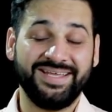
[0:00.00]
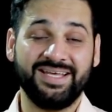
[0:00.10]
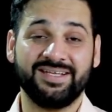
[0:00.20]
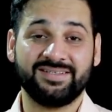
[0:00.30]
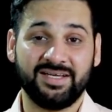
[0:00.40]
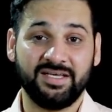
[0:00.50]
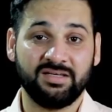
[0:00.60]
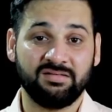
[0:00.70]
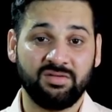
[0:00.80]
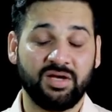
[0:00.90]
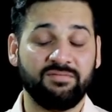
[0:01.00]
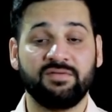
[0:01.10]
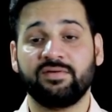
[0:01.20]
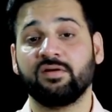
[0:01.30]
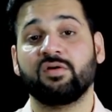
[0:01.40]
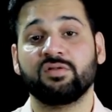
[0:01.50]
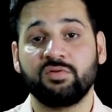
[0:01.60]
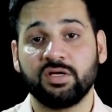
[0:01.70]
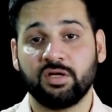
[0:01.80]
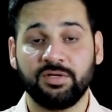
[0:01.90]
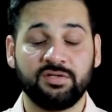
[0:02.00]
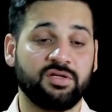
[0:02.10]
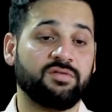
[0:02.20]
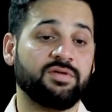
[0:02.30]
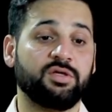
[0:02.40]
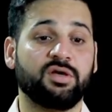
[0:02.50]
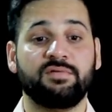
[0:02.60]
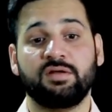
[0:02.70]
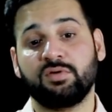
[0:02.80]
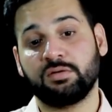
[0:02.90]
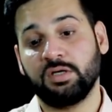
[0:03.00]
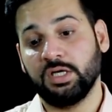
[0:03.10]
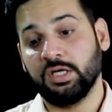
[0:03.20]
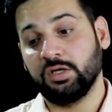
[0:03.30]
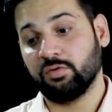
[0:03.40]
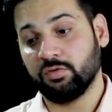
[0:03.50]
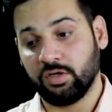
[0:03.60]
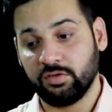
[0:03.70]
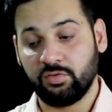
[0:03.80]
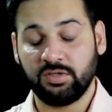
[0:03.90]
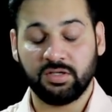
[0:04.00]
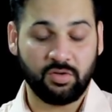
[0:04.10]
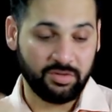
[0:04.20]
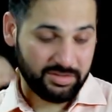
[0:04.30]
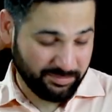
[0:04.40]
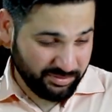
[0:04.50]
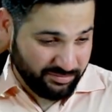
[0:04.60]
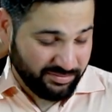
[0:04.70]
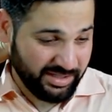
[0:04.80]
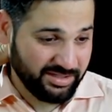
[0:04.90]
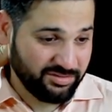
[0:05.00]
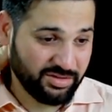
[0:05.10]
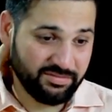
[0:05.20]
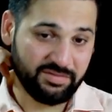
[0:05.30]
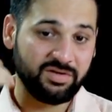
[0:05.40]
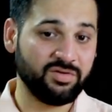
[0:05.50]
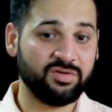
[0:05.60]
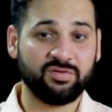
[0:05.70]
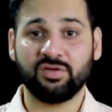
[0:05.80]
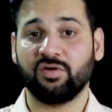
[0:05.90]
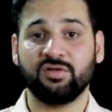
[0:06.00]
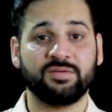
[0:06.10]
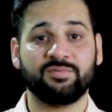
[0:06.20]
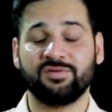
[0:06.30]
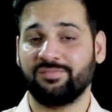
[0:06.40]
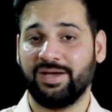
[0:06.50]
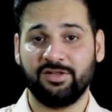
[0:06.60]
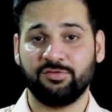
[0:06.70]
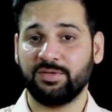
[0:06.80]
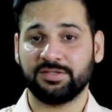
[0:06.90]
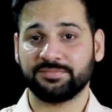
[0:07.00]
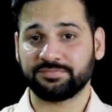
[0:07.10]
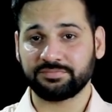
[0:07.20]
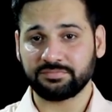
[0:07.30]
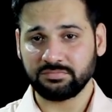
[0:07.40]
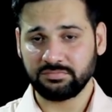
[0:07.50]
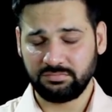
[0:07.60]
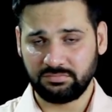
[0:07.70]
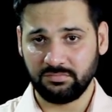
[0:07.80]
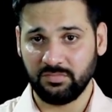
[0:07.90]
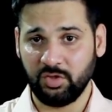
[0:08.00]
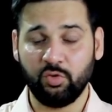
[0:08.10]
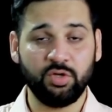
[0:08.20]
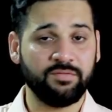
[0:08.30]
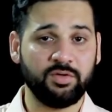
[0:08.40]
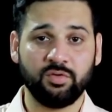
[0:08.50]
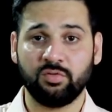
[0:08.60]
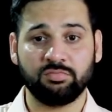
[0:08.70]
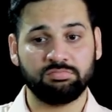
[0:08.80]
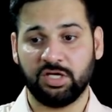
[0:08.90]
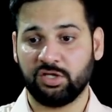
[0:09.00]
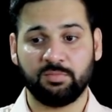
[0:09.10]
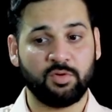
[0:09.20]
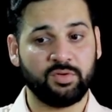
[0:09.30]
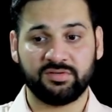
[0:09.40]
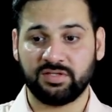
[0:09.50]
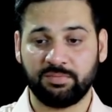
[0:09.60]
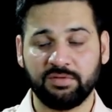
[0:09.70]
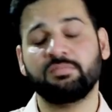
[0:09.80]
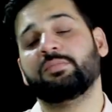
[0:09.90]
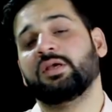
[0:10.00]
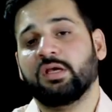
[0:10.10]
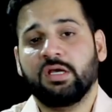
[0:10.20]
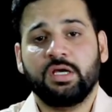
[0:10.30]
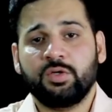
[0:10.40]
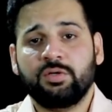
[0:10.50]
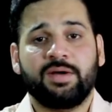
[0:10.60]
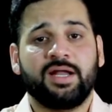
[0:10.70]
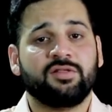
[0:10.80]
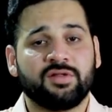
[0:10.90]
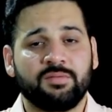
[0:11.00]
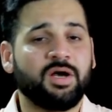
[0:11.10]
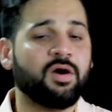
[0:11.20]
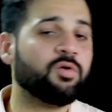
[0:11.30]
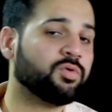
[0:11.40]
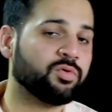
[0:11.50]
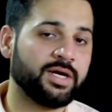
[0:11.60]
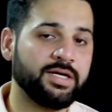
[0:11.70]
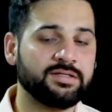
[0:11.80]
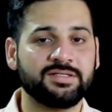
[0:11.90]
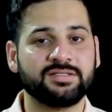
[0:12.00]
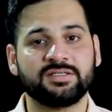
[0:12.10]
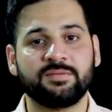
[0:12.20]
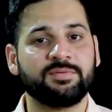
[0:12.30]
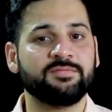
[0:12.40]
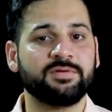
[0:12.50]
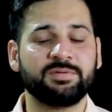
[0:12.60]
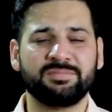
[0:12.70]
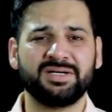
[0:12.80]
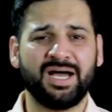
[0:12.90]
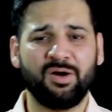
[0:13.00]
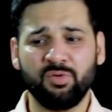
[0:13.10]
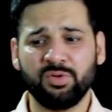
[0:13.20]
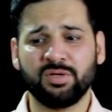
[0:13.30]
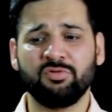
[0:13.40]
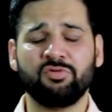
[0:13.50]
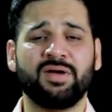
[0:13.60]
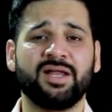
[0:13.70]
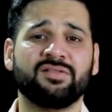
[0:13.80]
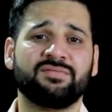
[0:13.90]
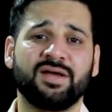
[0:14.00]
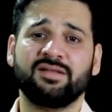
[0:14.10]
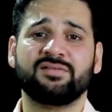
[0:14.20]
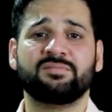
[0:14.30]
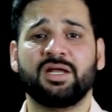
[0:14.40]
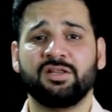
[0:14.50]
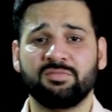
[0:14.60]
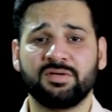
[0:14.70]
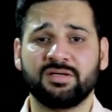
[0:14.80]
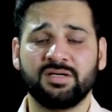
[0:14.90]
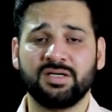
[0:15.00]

ESI? You have never gone through economic survey. You have never, you know, gone through the concepts of finance. You have never gone through the concepts of management. You don't even know much about descriptive. Maybe you'll manage somehow to write the descriptive paper, but how you are going to manage the finance and management?